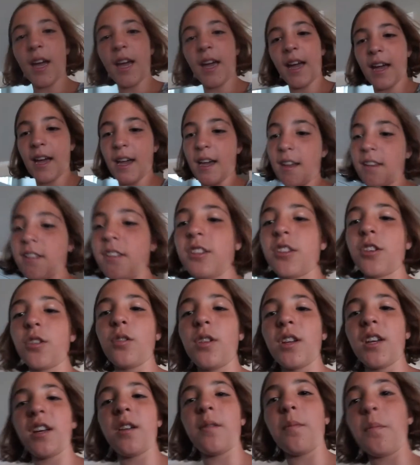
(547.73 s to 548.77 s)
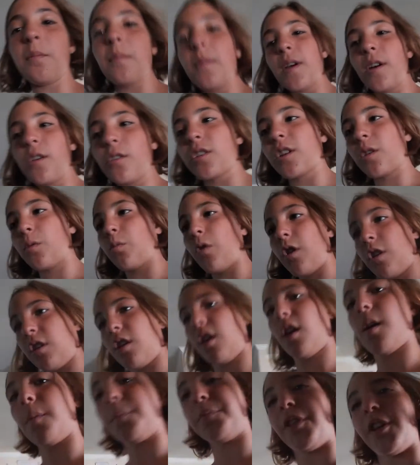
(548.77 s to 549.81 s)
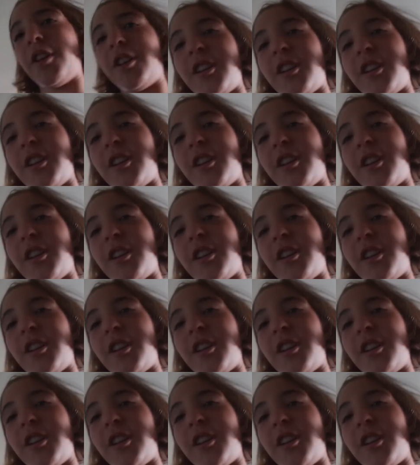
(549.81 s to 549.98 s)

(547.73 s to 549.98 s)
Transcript: and you need milk in one cup.